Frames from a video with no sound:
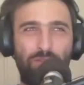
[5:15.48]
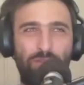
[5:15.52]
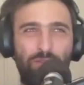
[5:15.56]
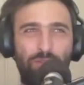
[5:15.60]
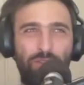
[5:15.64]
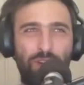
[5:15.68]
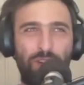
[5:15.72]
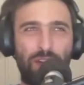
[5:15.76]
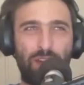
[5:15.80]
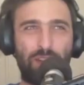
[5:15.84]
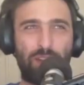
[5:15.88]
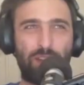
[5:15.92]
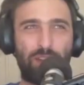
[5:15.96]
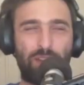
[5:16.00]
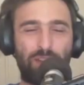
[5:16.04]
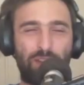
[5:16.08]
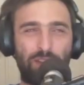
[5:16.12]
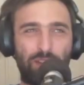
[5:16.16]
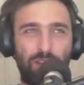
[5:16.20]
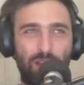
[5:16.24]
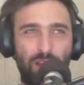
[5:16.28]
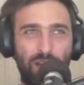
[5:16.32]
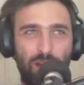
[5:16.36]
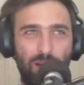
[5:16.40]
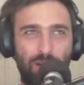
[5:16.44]

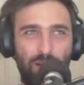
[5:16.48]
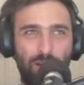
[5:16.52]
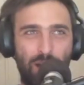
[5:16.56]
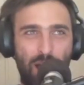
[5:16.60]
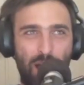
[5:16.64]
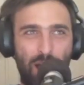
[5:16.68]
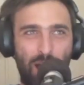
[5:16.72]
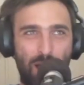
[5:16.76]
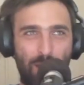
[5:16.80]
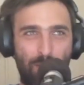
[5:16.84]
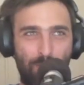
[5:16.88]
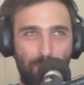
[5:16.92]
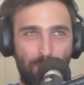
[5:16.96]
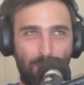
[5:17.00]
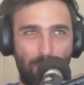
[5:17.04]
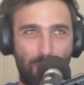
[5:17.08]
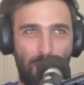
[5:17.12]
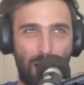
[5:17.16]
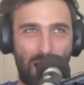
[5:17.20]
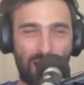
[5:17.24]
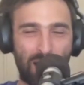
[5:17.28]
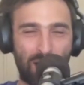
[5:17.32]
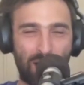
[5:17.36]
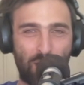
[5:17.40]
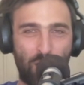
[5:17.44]
fifth in
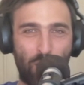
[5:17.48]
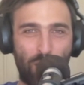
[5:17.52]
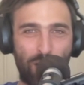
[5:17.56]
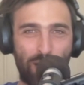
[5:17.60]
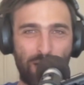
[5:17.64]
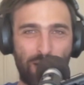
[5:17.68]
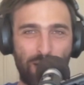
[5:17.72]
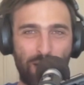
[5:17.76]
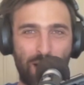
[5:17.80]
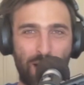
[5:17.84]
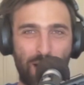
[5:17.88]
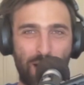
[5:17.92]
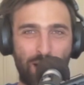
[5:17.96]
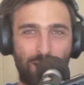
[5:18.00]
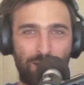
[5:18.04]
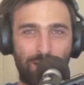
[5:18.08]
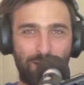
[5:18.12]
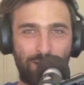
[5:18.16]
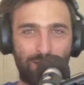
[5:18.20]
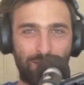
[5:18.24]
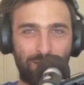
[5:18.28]
Monaco '89?